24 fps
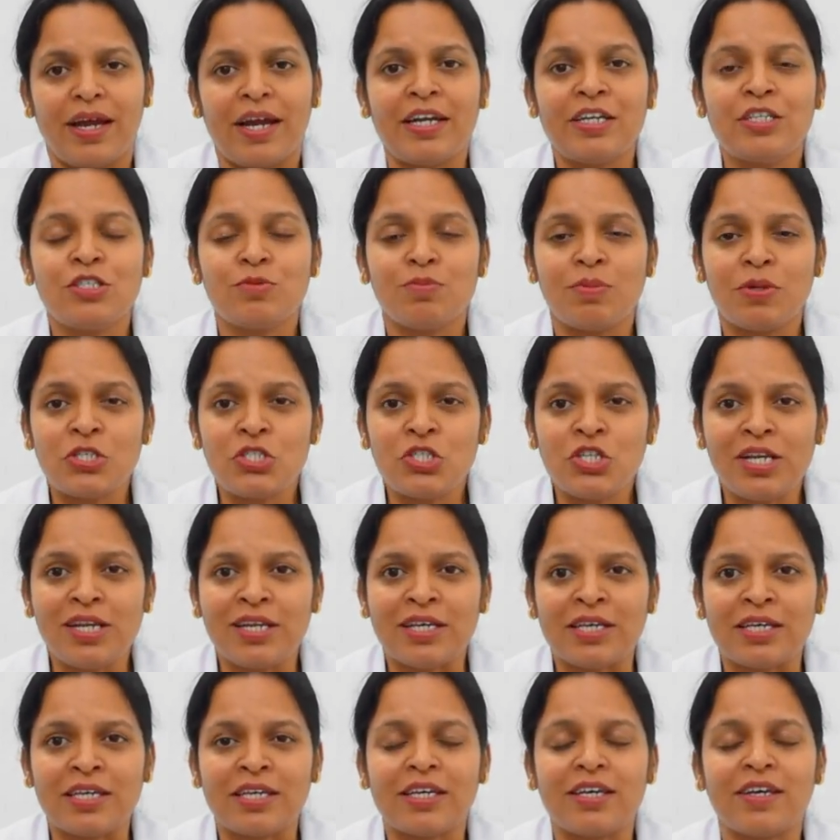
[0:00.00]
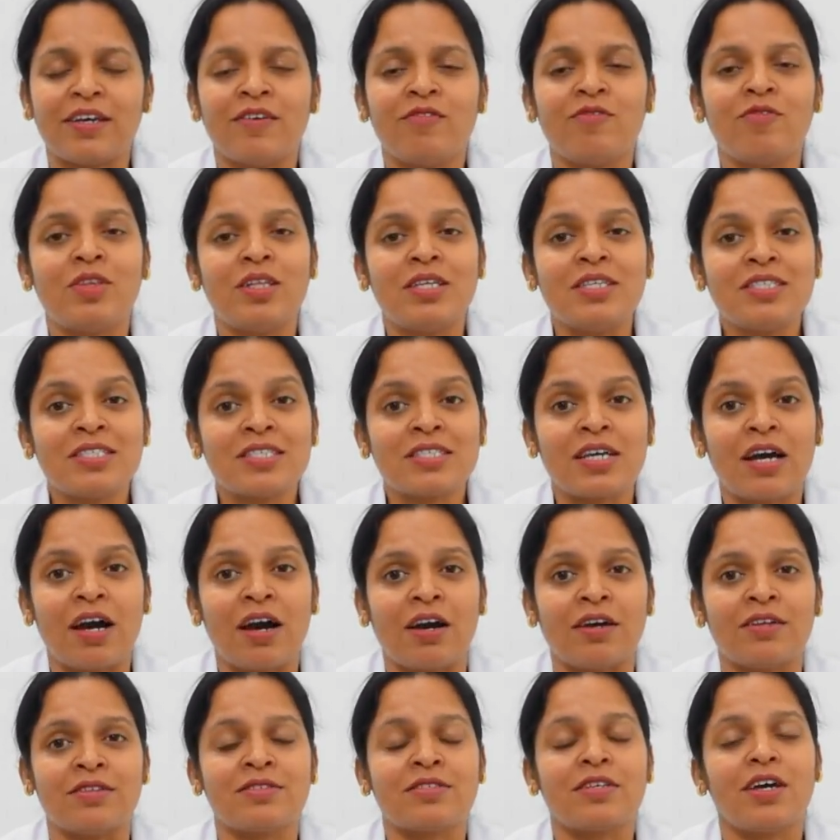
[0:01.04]
And especially if these
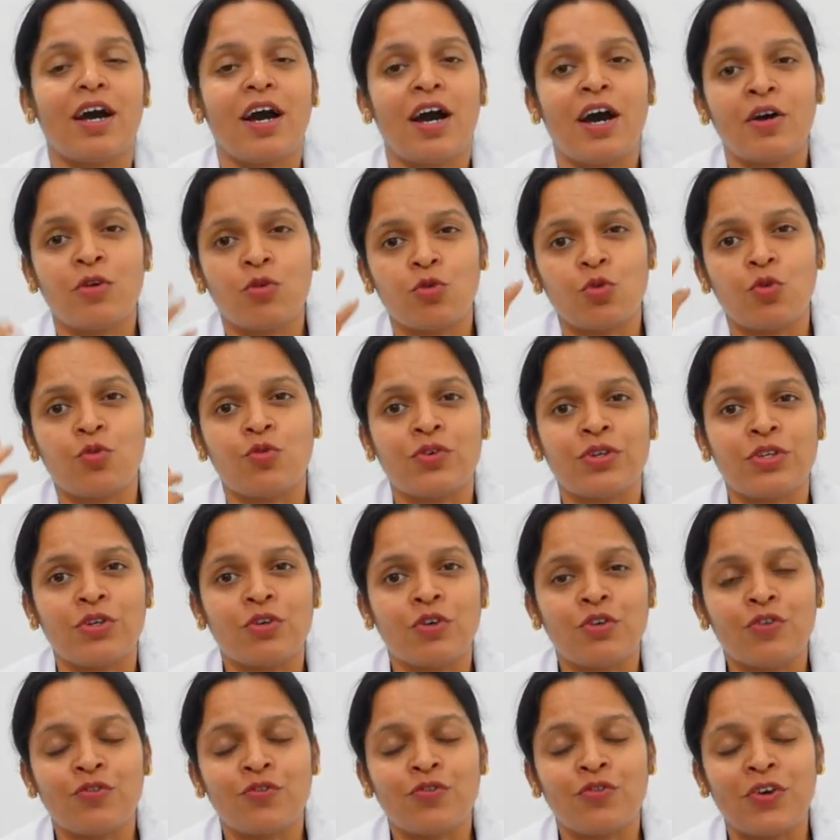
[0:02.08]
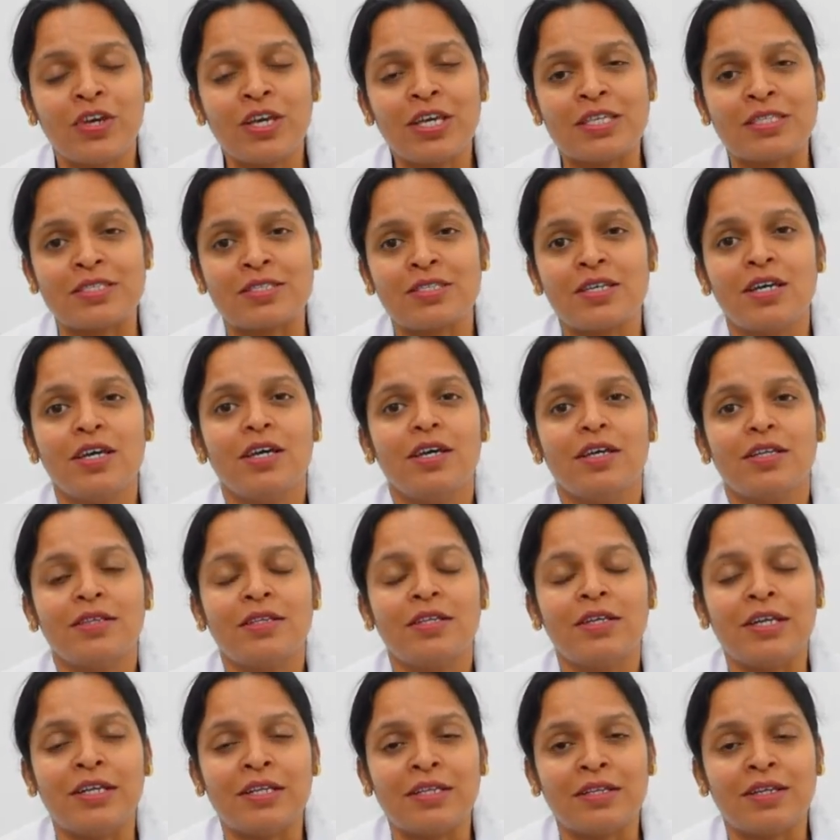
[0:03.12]
scars are over your face,
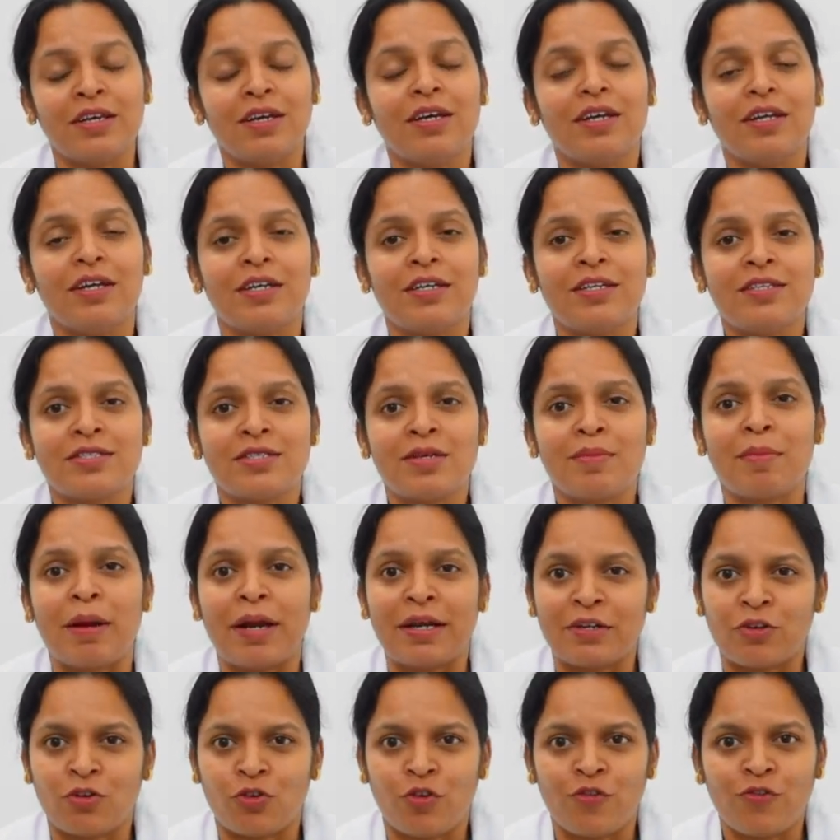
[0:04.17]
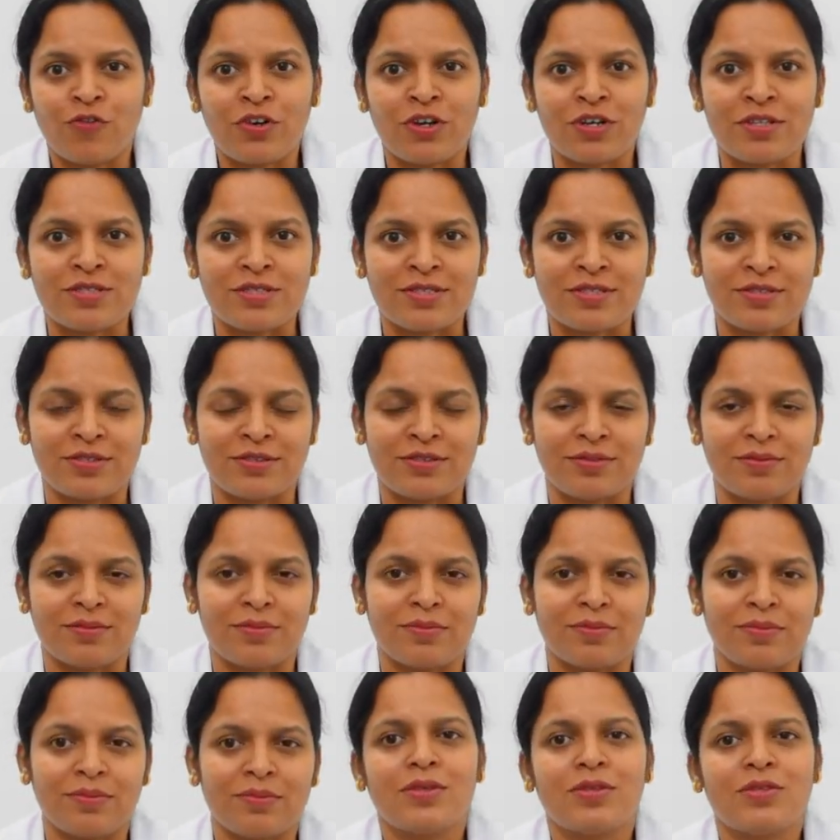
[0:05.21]
then it is a matter of
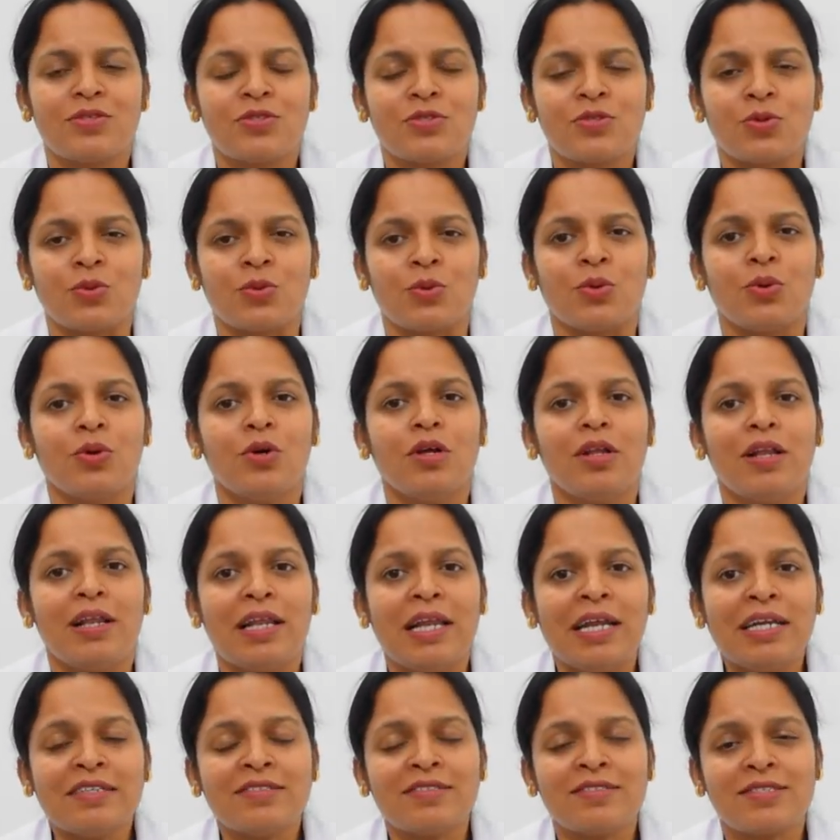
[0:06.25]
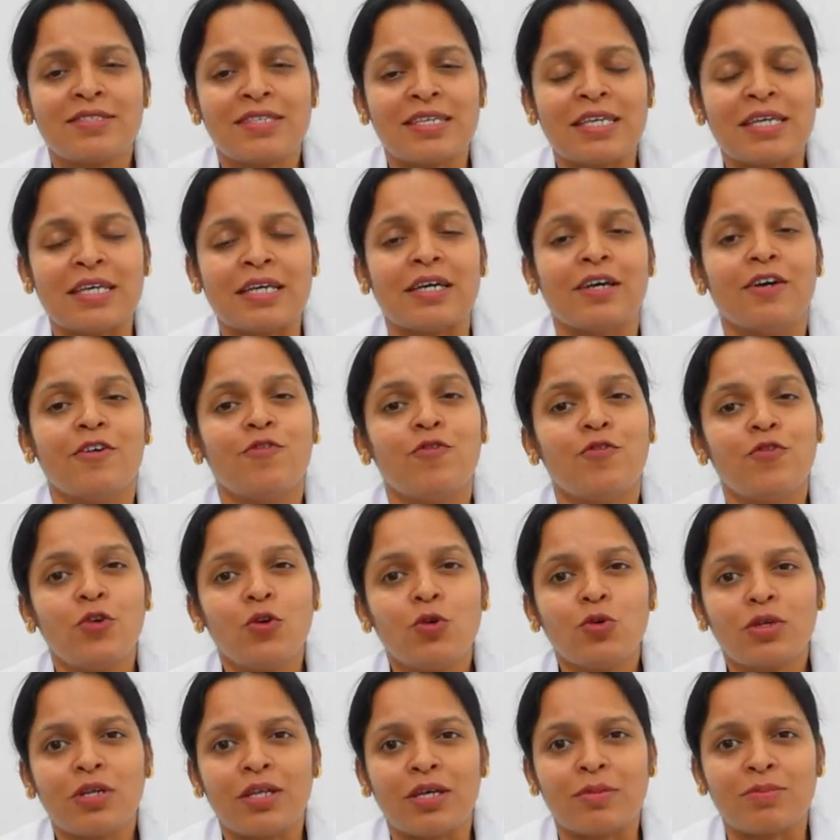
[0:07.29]
concern. So let's see
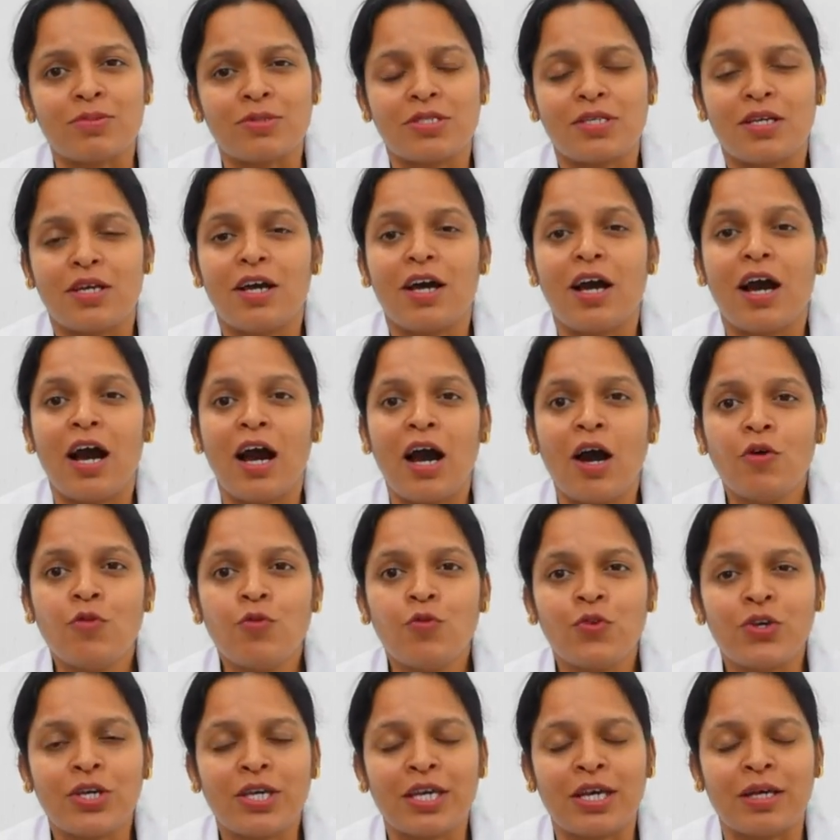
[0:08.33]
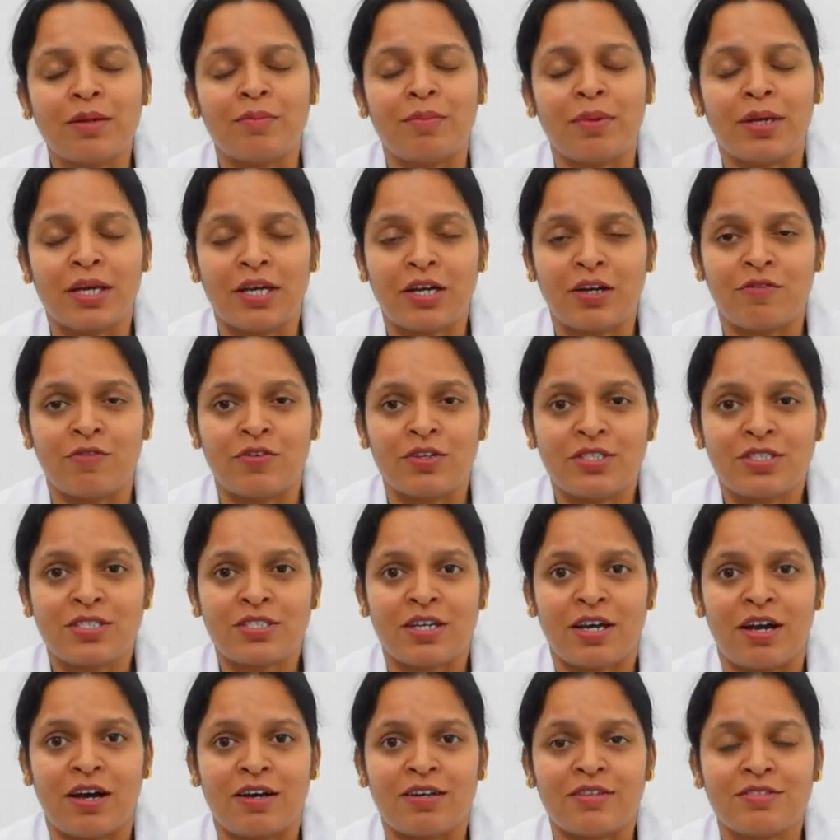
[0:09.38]
few tips how we can make our
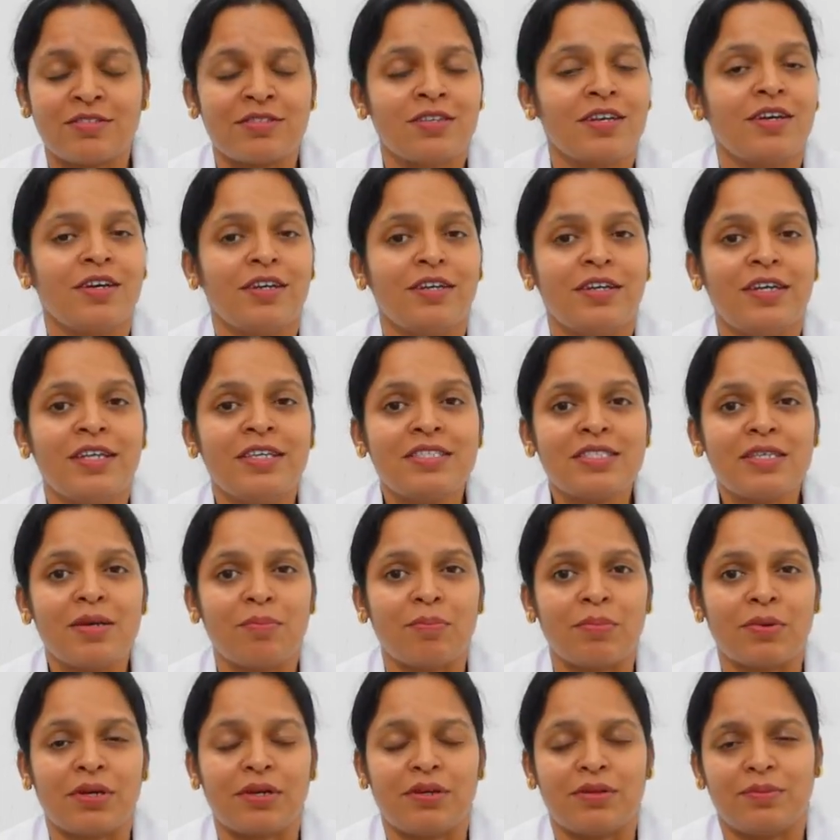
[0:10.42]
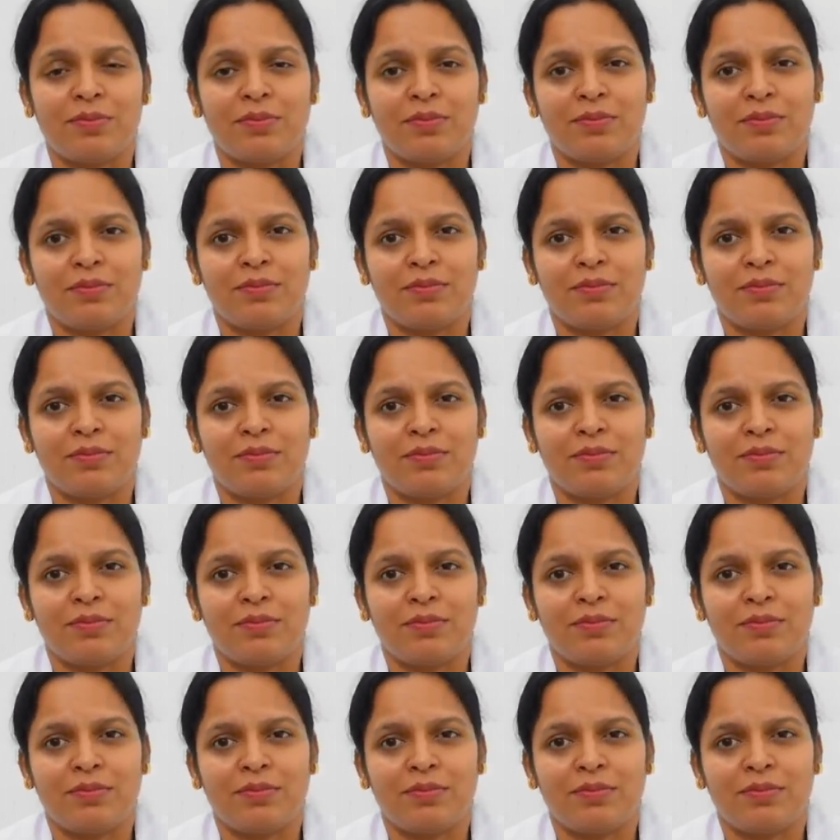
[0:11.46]
scars disappear.